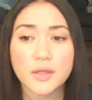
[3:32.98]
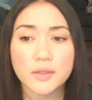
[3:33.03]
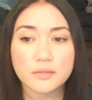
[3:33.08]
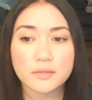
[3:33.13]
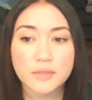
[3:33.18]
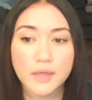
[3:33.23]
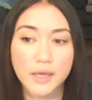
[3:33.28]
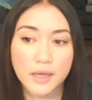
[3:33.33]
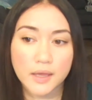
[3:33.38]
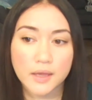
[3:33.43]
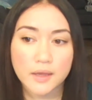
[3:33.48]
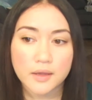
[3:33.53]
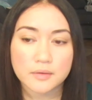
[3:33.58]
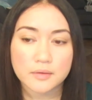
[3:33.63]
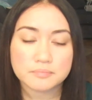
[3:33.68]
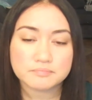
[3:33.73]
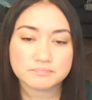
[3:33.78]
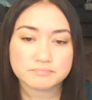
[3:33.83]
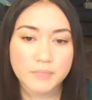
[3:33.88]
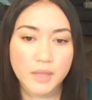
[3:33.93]

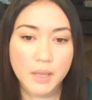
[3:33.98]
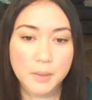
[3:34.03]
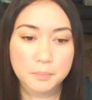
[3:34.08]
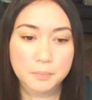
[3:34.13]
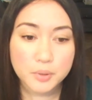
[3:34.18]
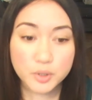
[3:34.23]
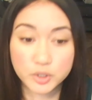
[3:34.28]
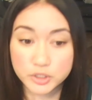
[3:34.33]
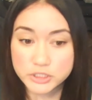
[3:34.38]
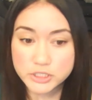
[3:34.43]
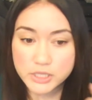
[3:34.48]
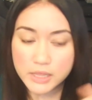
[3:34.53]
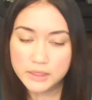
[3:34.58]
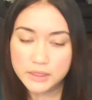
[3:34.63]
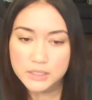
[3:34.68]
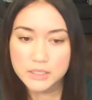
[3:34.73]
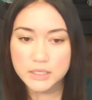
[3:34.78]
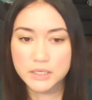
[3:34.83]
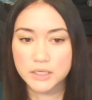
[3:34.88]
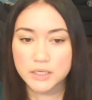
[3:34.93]
they put
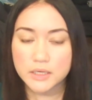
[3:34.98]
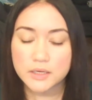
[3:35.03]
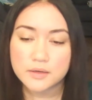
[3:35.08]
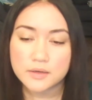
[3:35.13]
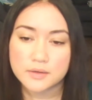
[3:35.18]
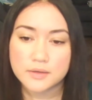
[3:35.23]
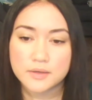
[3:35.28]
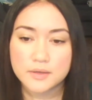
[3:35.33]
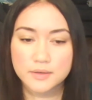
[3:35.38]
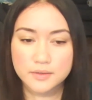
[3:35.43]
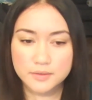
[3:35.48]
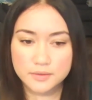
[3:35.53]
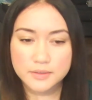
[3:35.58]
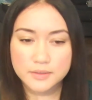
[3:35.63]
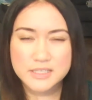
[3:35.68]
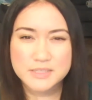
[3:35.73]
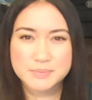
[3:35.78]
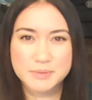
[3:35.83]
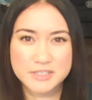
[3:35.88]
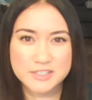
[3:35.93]

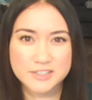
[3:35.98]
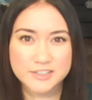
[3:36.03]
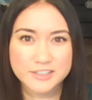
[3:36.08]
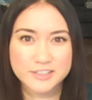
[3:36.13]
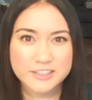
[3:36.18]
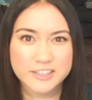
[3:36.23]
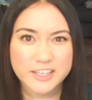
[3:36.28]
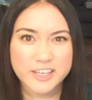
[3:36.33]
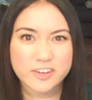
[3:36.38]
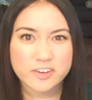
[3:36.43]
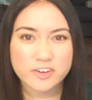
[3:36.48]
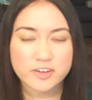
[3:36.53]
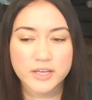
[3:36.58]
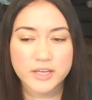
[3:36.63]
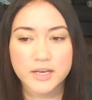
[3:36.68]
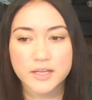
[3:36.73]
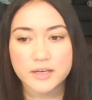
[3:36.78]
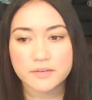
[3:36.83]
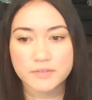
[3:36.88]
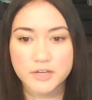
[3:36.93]
it's basically like you're
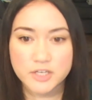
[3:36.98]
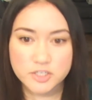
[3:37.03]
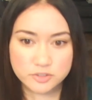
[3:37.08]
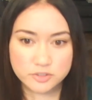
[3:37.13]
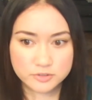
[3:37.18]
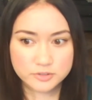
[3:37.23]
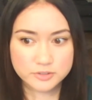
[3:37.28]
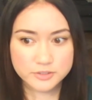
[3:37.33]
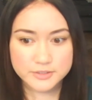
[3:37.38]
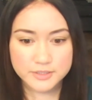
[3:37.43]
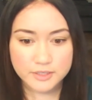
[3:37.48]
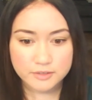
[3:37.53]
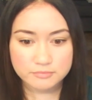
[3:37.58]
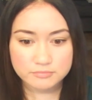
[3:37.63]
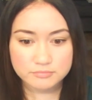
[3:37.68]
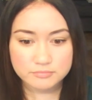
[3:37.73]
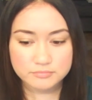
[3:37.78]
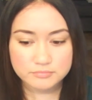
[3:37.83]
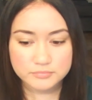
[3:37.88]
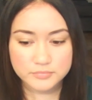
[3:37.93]
getting a vaginal
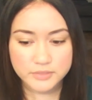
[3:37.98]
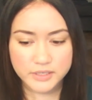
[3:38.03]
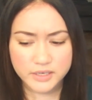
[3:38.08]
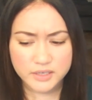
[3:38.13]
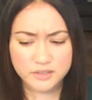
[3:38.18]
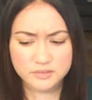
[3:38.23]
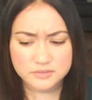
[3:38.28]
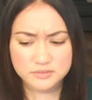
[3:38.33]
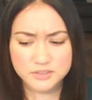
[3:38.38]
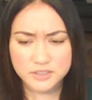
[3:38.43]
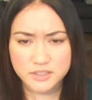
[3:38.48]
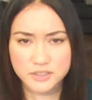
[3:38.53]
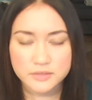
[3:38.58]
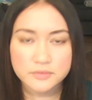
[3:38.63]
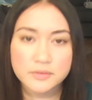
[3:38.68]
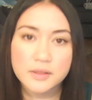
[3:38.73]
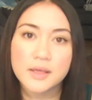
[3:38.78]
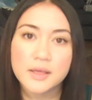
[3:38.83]
ultrasound. Yeah, duh.